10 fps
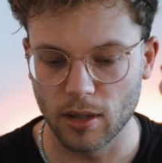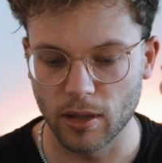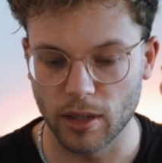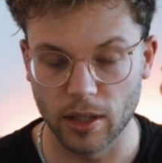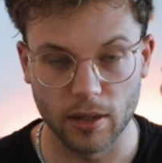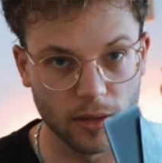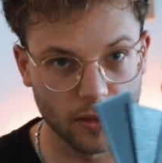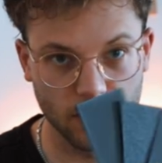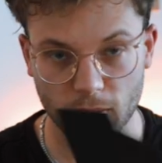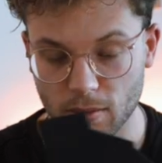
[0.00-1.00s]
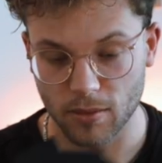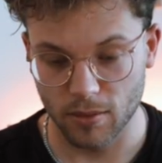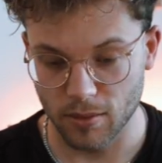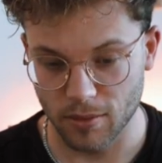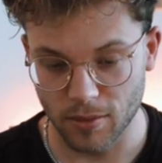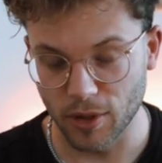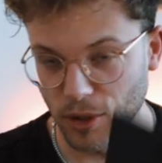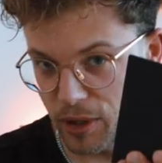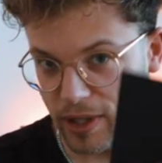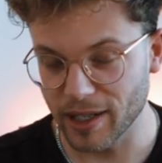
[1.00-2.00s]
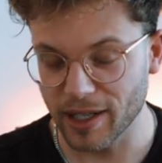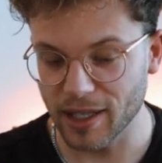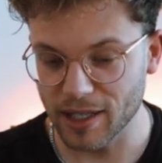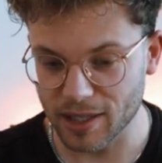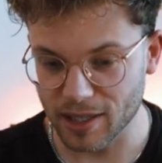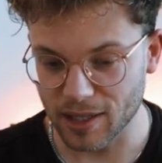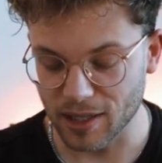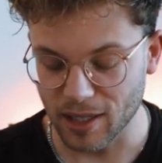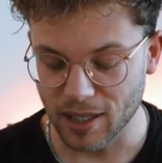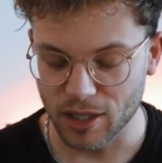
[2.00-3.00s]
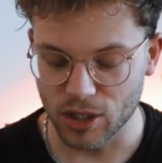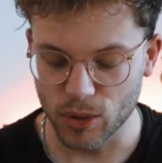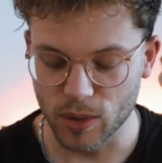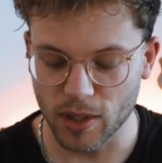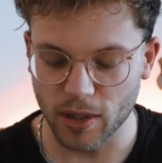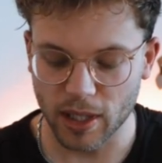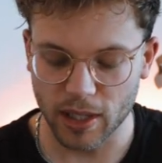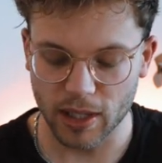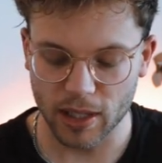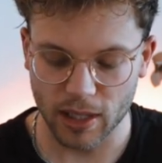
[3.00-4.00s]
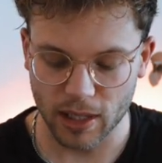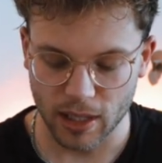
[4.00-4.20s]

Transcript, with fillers: you can look at the cards, choose your card,